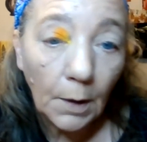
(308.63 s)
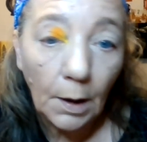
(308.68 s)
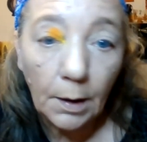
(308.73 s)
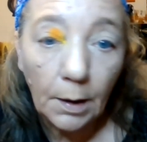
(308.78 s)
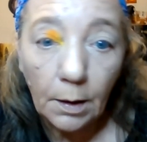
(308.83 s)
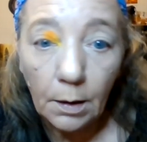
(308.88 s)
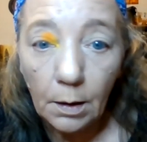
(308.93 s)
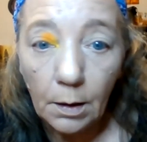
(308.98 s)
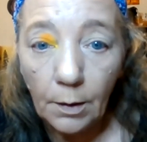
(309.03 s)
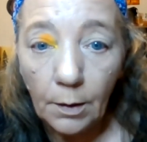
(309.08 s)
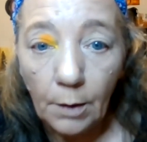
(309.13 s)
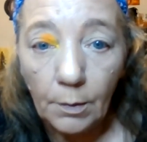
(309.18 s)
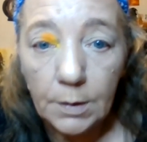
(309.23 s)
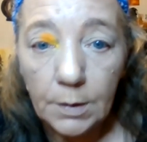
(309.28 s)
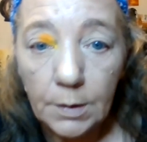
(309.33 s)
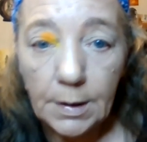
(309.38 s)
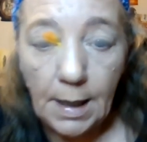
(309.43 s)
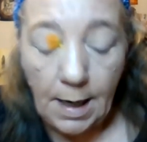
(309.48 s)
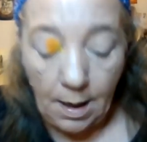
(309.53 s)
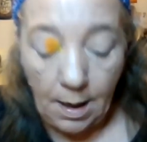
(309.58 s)
I didn't know there
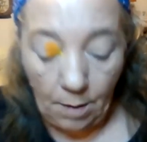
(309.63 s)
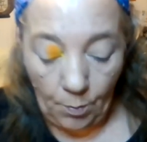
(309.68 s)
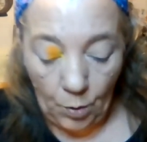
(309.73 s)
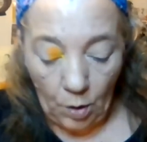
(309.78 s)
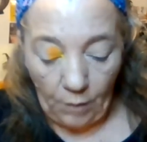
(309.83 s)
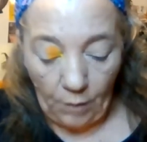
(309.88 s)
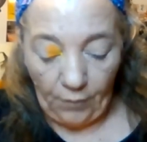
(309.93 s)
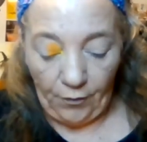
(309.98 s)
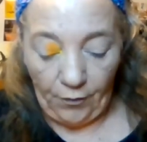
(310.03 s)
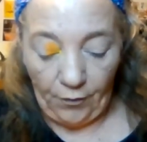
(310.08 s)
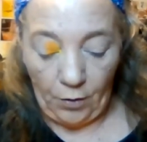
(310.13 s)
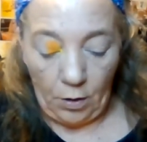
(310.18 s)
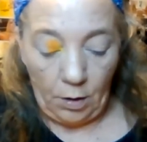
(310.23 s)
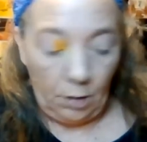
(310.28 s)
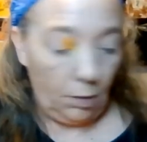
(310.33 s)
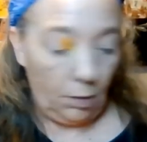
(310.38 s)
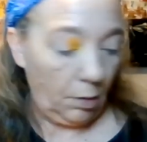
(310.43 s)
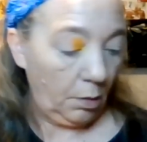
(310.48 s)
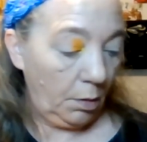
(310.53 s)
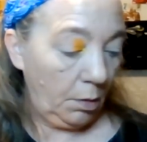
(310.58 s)
was a handbook
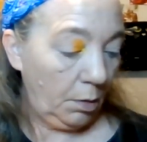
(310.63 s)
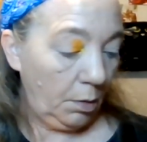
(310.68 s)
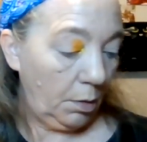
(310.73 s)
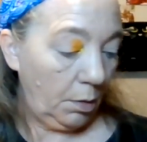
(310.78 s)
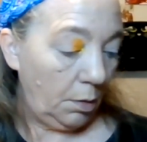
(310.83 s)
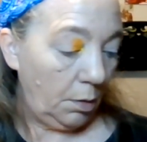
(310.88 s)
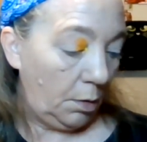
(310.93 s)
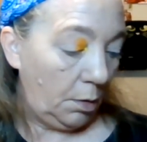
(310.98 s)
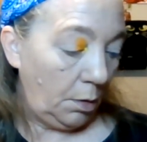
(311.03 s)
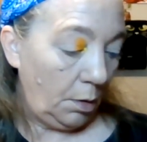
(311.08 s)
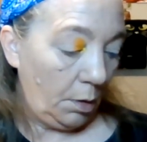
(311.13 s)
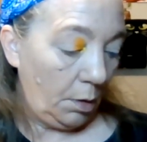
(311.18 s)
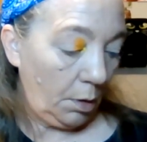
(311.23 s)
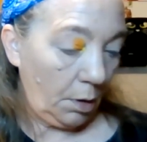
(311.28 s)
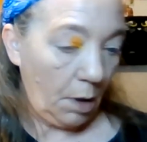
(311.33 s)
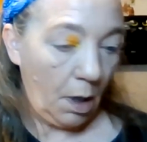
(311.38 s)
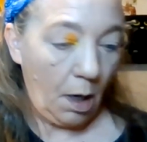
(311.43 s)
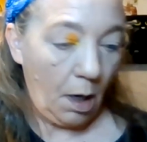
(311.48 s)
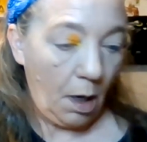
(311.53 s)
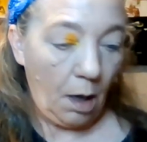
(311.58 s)
for
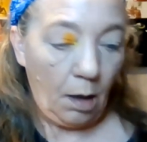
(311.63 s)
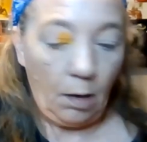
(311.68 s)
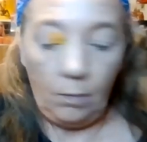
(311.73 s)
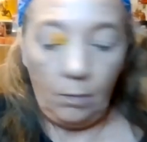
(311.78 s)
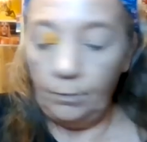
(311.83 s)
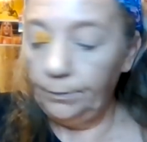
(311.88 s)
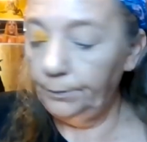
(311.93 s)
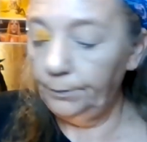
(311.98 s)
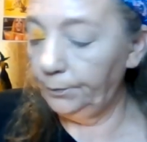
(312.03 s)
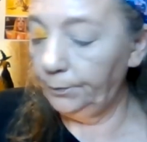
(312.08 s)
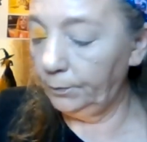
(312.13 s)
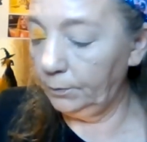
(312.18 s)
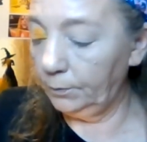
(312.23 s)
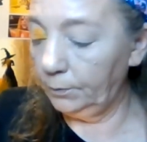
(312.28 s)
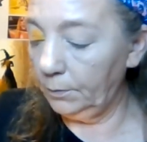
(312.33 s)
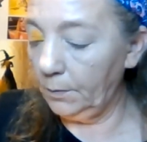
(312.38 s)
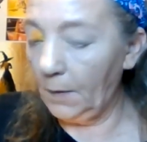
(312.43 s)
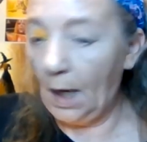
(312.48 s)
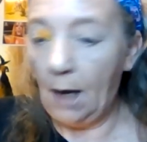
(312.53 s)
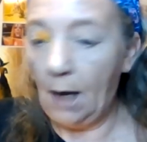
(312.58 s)
how
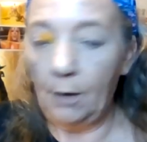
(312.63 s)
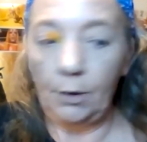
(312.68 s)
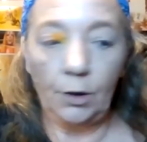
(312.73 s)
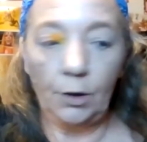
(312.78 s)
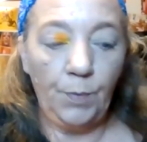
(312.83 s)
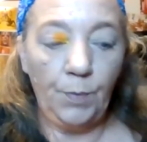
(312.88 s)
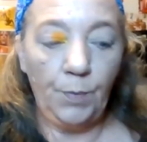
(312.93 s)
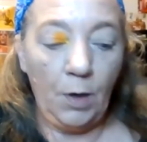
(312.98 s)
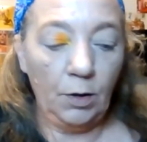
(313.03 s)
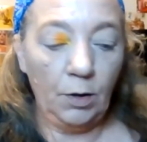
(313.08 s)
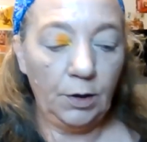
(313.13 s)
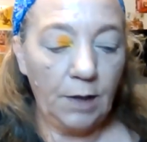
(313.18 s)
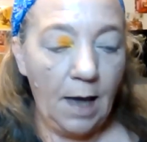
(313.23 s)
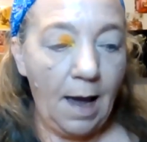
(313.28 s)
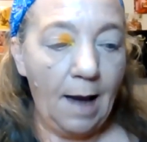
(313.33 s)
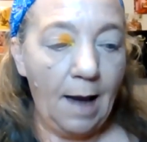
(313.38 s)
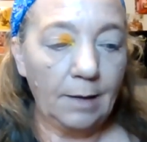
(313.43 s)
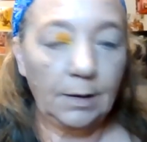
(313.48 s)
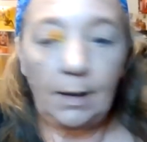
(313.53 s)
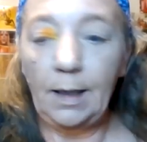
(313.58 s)
you're supposed
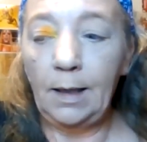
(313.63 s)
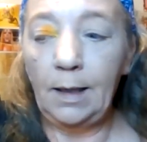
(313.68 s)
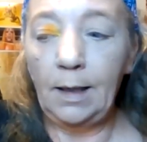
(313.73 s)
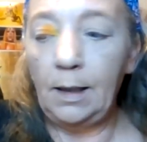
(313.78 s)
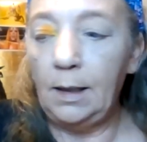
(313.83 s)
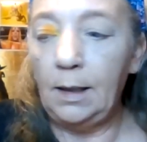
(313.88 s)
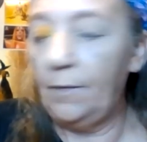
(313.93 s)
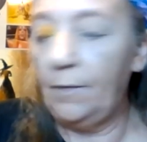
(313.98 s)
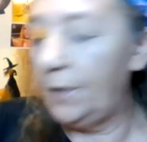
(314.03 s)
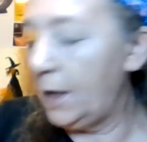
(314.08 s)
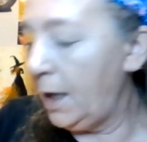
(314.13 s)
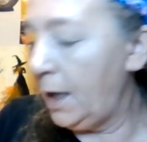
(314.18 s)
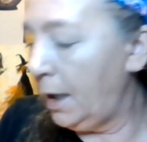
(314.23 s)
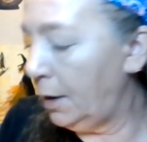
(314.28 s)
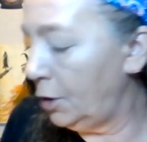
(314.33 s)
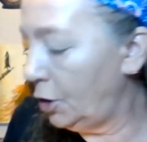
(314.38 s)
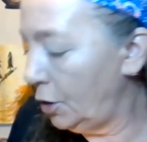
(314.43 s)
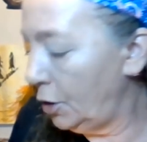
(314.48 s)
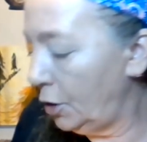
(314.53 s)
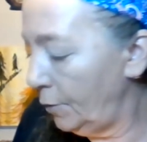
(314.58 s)
to act at any given
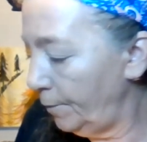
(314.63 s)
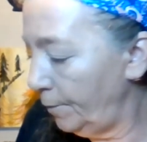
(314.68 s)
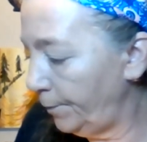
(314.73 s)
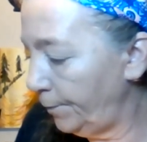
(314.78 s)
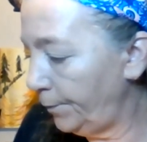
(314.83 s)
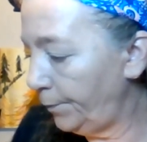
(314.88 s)
age.